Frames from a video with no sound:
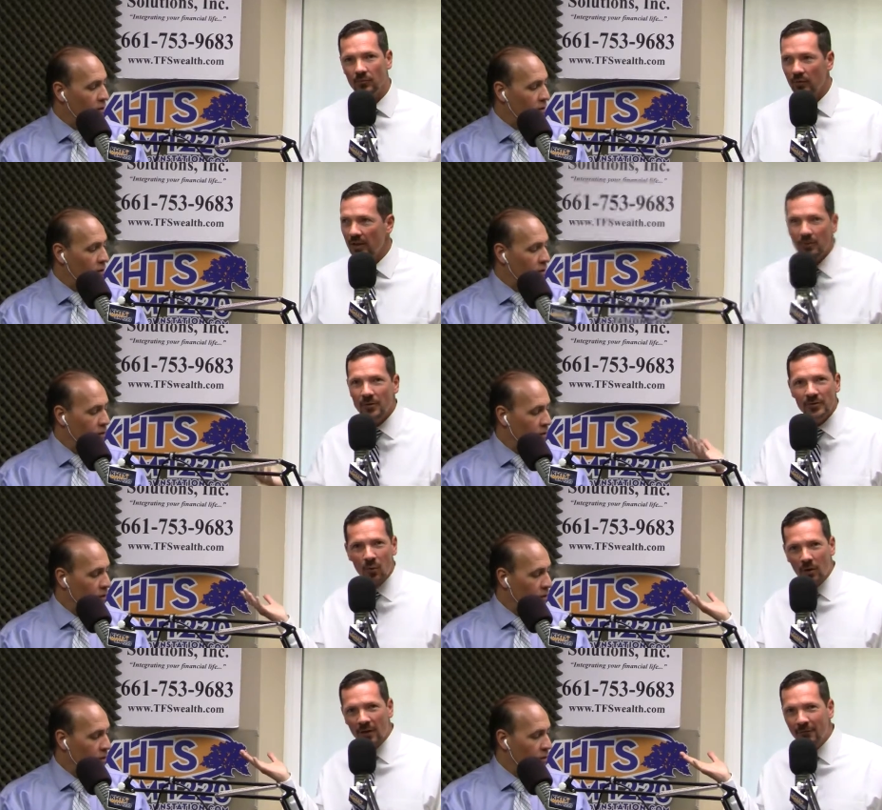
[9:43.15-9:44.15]
Speaker 1: Really? But you're
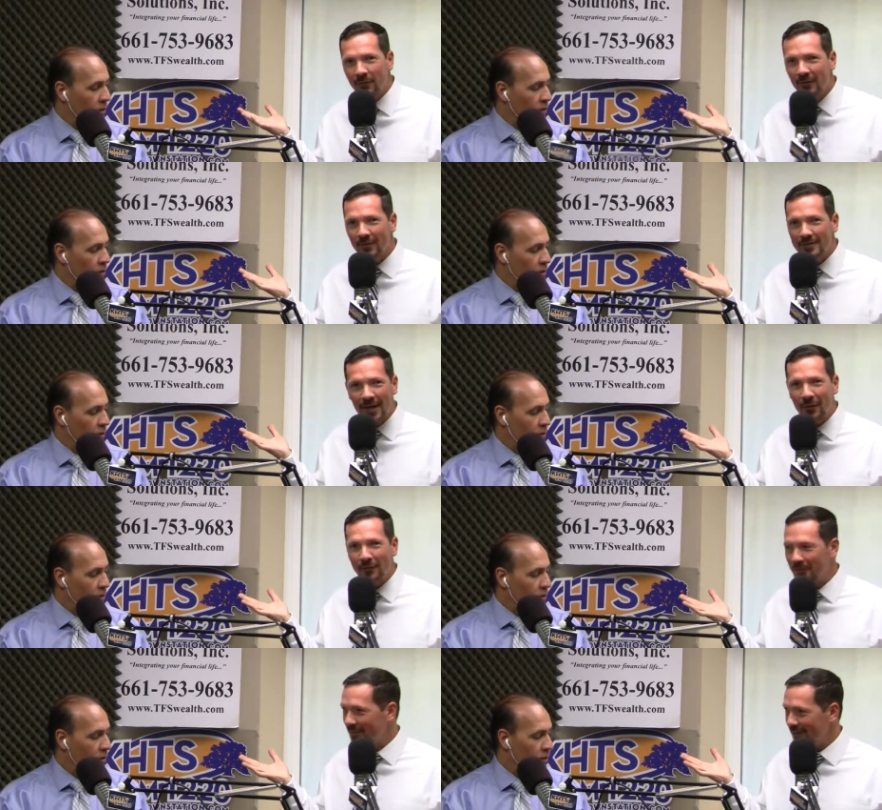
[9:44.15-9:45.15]
still working for another 10 or
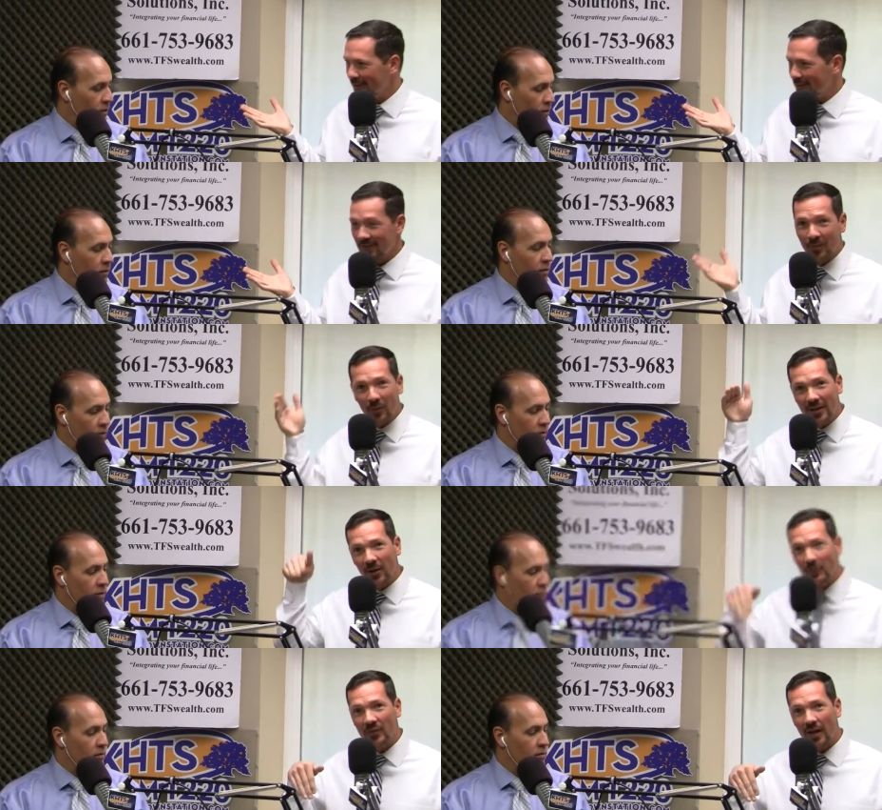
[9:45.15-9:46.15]
15 years. And then when it
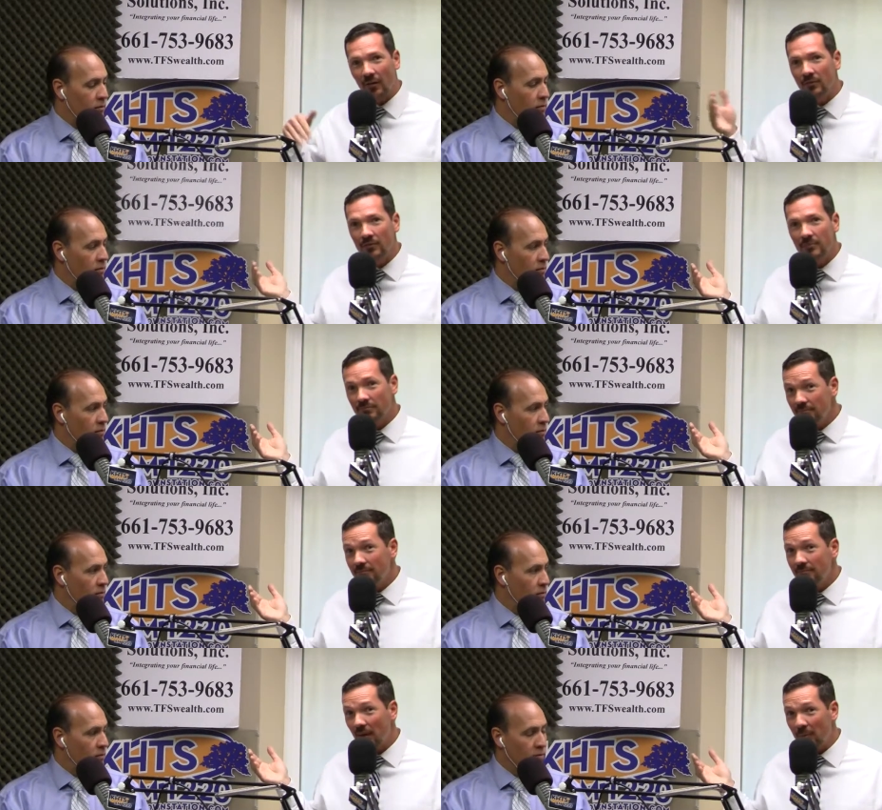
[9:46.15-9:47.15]
goes down,
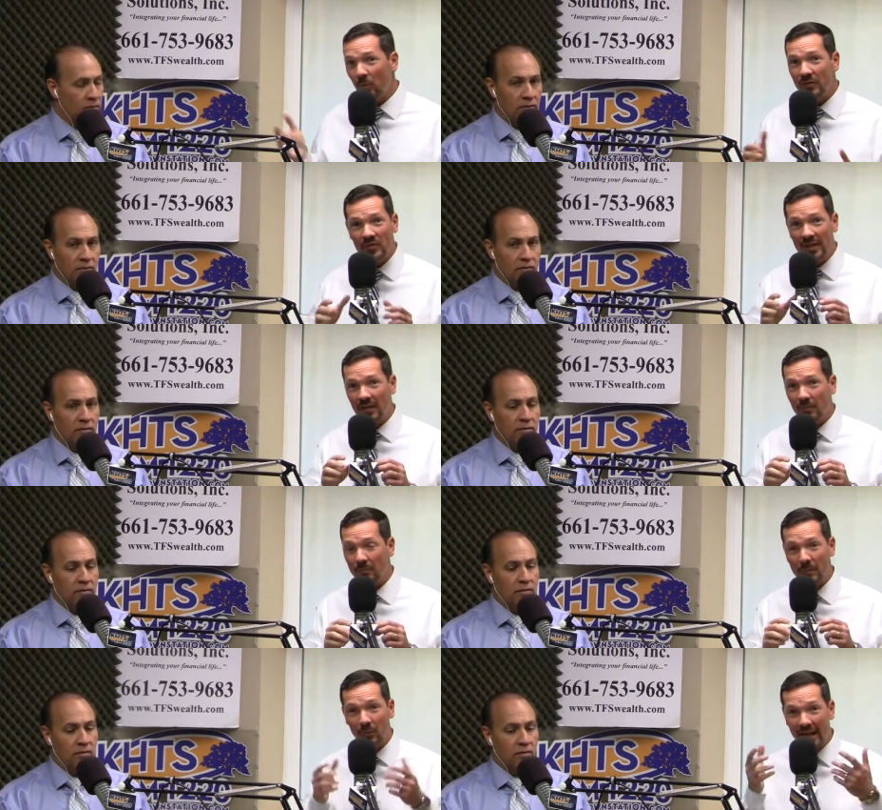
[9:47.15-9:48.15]
I mean, we've seen it.
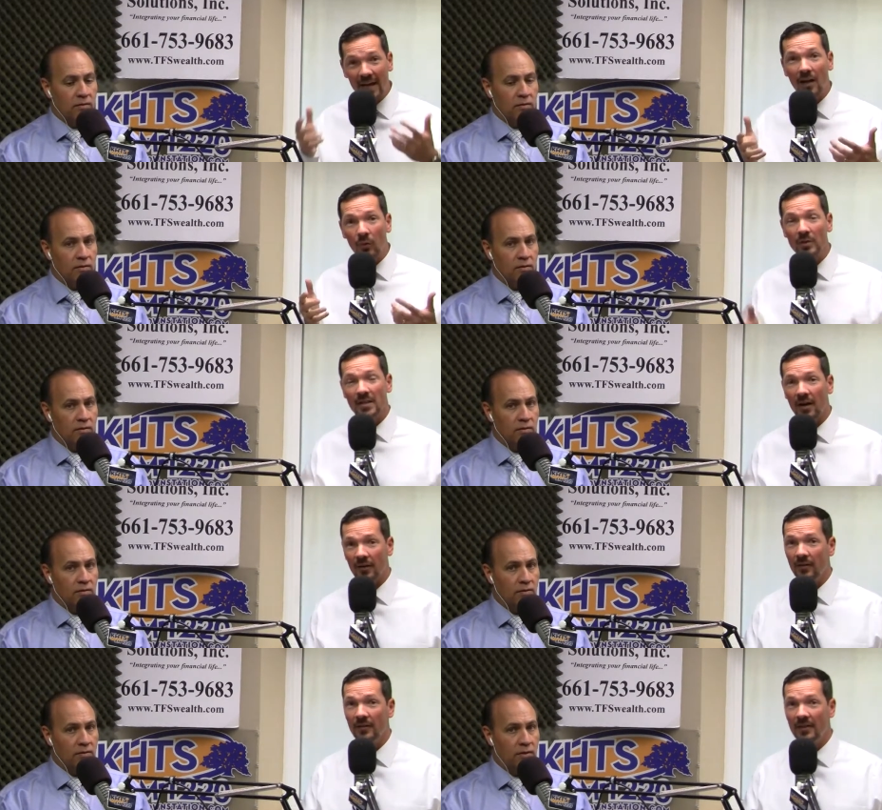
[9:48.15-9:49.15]
People cannot
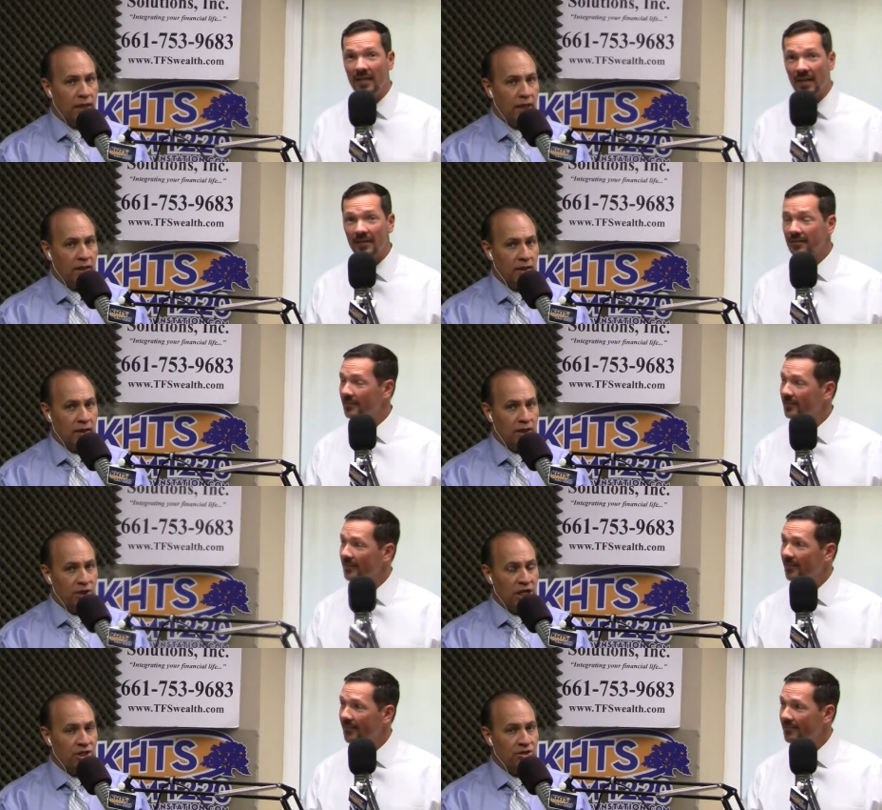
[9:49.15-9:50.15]
retire.
Speaker 2: Yeah, it, it
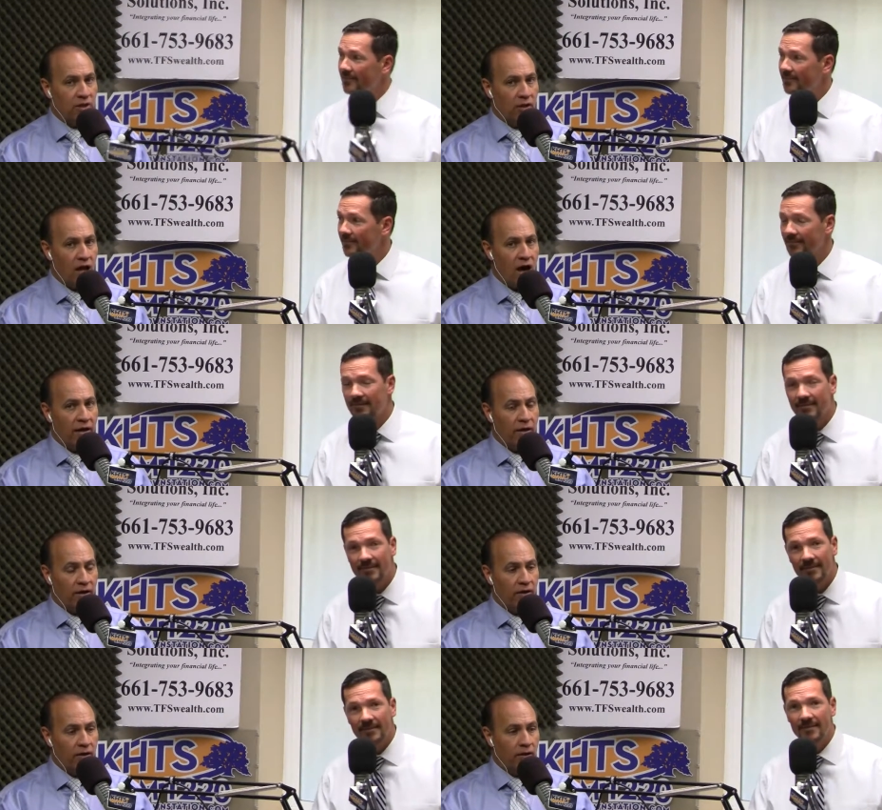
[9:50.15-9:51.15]
changes a lot
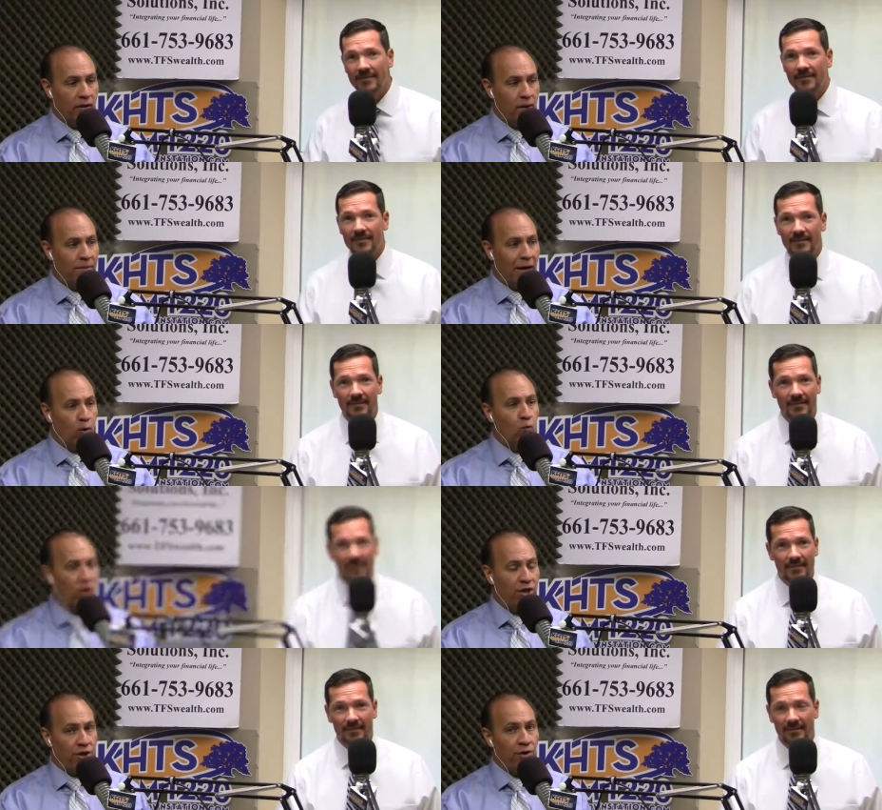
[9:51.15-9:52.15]
uh, about
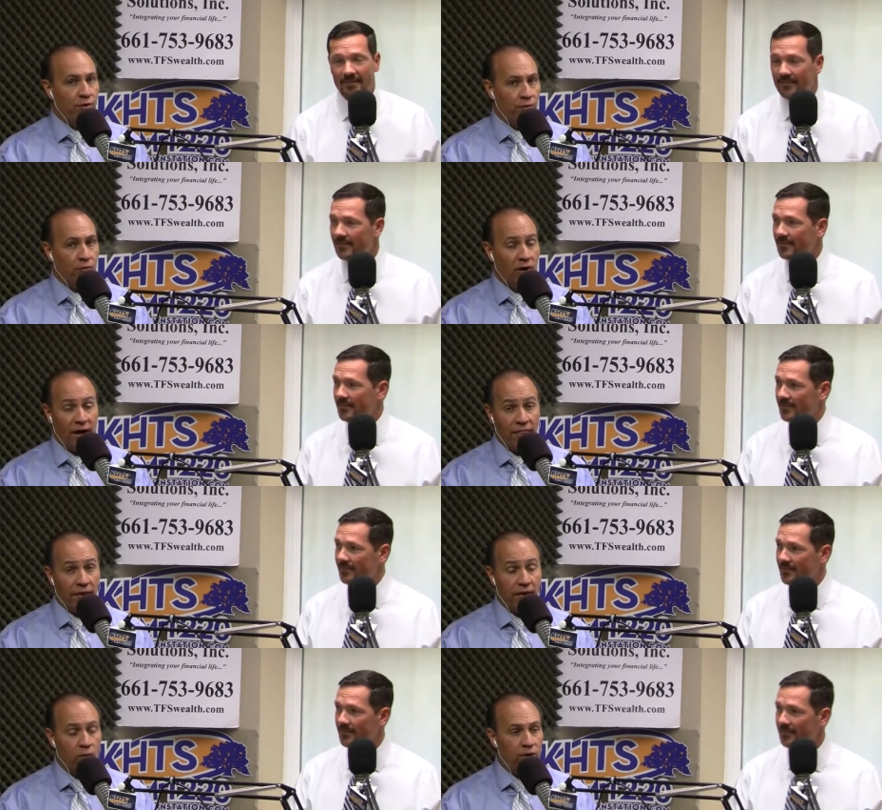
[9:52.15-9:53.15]
what you, I
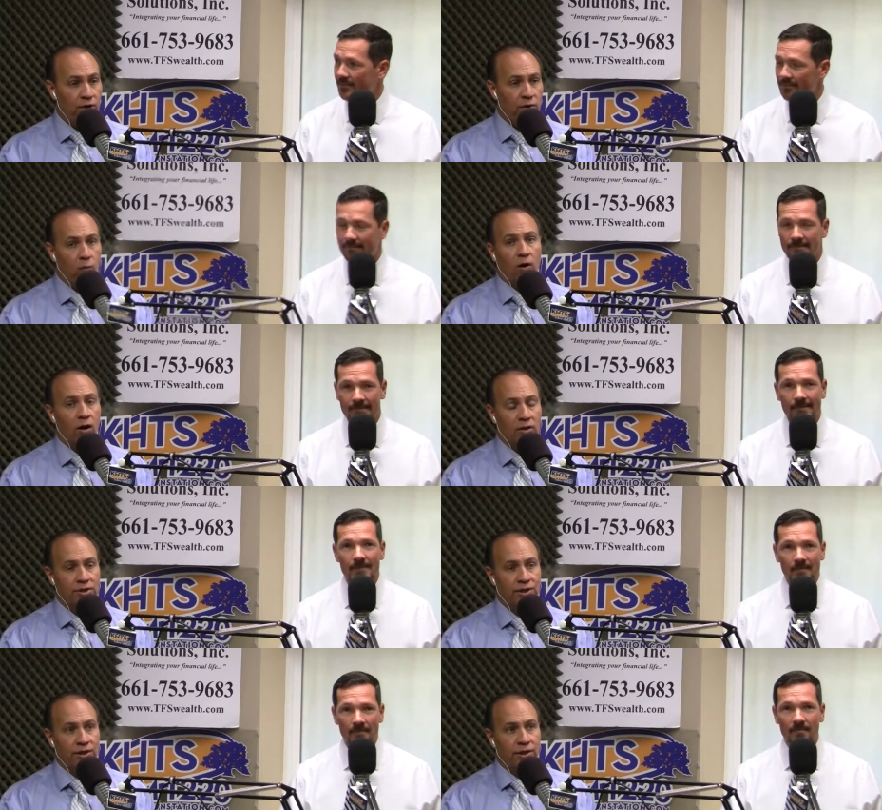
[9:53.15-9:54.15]
think, what you
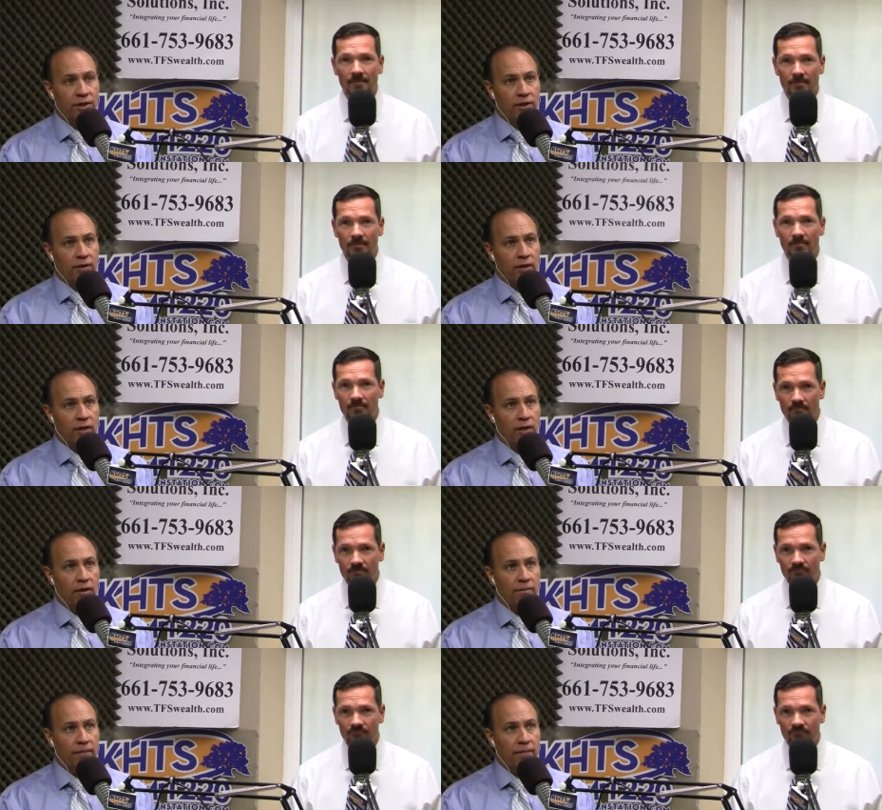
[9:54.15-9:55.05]
want uh,